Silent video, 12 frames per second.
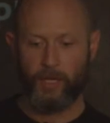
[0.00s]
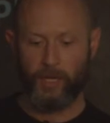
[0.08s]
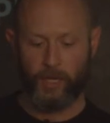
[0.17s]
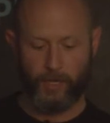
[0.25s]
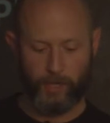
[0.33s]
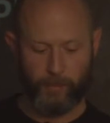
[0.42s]

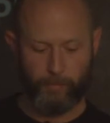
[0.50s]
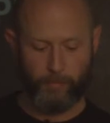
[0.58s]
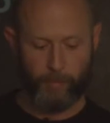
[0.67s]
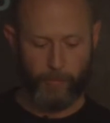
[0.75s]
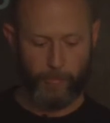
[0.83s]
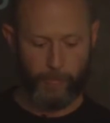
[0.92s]

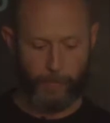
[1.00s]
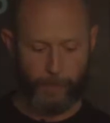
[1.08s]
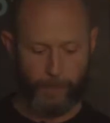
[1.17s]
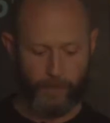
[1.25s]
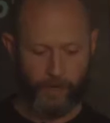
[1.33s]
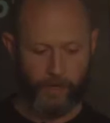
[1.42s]
Um,
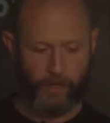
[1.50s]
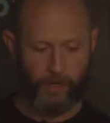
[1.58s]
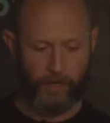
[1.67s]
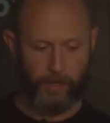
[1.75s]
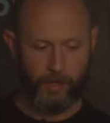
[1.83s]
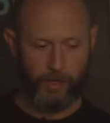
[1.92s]

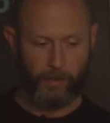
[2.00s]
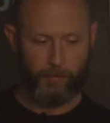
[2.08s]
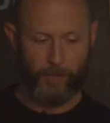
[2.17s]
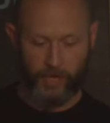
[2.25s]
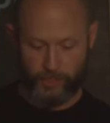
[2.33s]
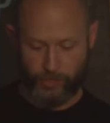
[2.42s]
uh,
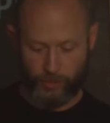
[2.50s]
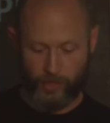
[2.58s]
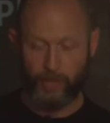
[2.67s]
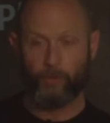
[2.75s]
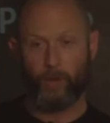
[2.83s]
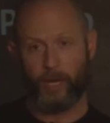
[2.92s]
but I shoot.
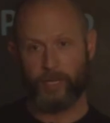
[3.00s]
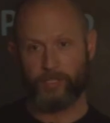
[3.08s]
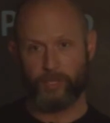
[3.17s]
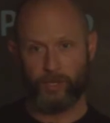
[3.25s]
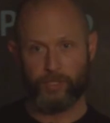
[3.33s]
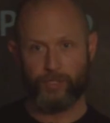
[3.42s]
I, why I
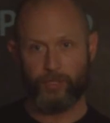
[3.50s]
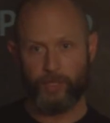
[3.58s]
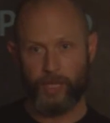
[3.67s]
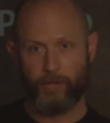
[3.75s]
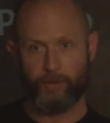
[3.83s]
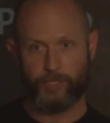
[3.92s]
started
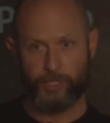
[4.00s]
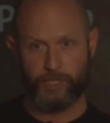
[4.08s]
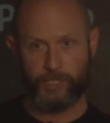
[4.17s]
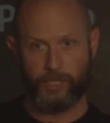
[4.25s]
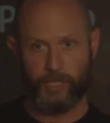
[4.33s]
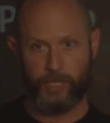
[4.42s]
shooting that was
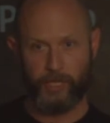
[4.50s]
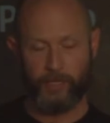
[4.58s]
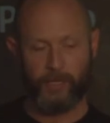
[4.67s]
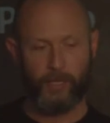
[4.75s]
just the